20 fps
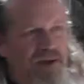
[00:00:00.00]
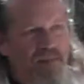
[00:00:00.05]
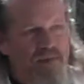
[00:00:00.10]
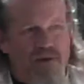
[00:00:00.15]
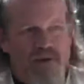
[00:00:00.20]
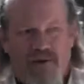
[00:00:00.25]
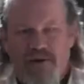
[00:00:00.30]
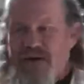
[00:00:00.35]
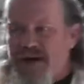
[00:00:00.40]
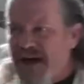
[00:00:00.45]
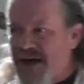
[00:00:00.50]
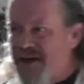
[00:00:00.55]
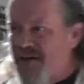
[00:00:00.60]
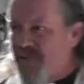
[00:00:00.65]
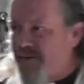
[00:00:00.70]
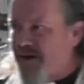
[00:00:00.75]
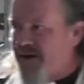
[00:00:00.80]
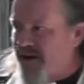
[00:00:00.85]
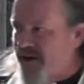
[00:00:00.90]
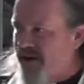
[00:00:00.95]
people who kind
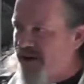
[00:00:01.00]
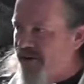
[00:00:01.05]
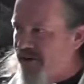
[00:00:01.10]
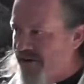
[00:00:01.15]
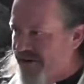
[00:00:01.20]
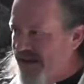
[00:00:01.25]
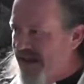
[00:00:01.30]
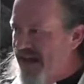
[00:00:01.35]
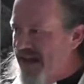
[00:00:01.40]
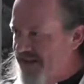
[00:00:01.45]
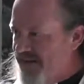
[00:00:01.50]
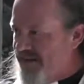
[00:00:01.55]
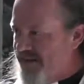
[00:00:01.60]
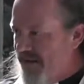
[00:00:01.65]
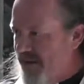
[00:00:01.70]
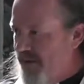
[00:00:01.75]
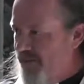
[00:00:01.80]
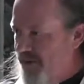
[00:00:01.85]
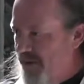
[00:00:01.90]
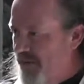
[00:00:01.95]
of want to know what the end's
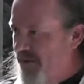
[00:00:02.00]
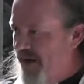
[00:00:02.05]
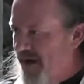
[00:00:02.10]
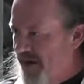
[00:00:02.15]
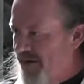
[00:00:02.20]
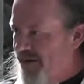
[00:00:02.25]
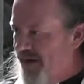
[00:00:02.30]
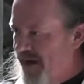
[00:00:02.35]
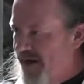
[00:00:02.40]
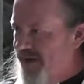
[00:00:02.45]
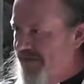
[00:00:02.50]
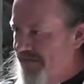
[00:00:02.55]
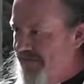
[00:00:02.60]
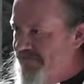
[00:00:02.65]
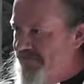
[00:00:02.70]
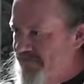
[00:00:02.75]
going to be about, right?